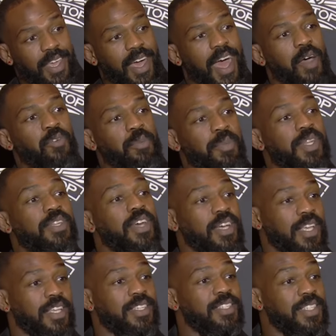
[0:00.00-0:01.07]
I would be
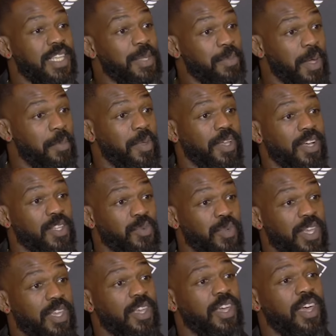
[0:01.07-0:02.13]
ducking Stipe because
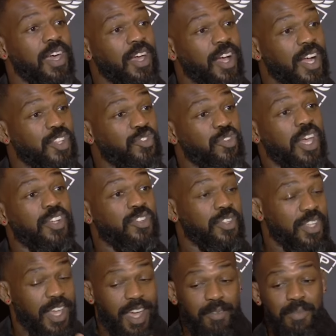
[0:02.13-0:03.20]
we
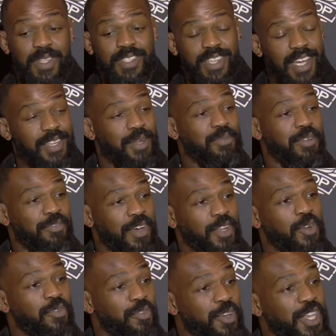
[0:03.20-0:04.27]
contractually have been signed up to fight
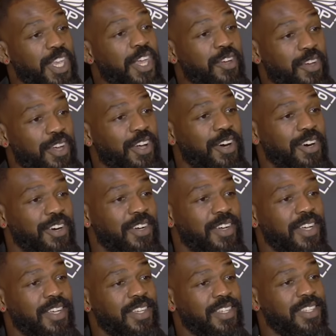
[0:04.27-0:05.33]
over a year ago.
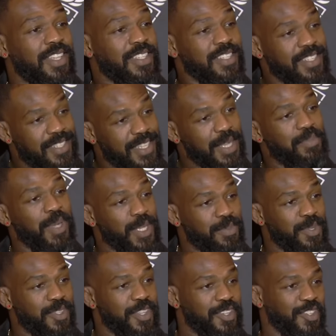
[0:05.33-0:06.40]
This is Stipe's
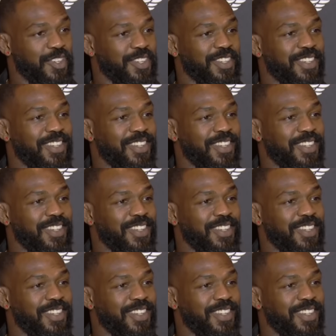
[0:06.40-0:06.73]
position.